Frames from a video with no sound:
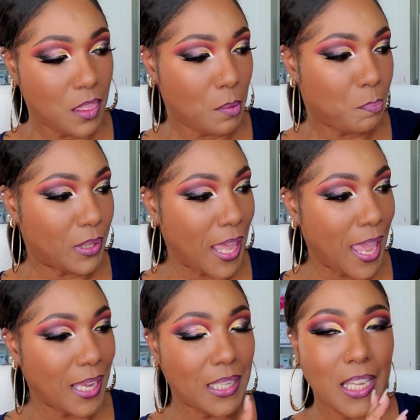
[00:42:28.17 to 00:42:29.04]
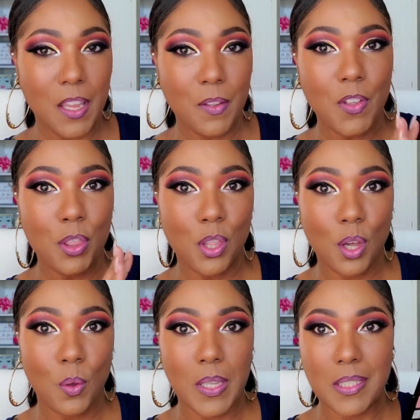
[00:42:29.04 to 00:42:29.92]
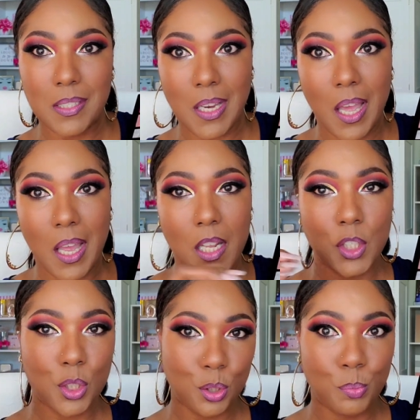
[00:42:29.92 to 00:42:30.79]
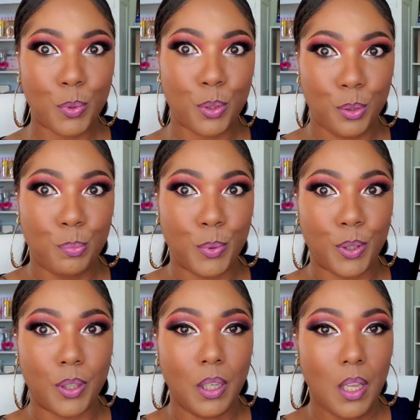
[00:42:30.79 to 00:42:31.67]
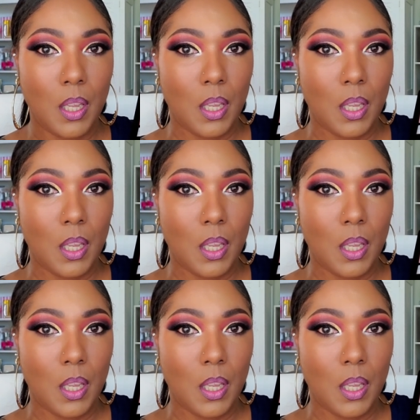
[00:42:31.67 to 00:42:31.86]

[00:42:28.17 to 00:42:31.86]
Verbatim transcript: The black, even though it's not a super duper